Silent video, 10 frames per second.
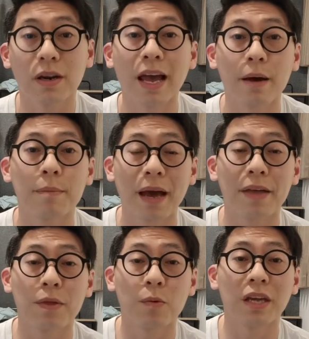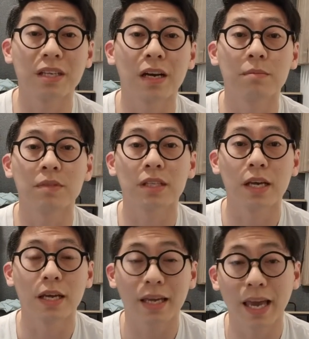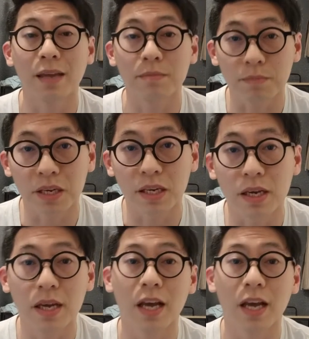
how bad the wait times can be,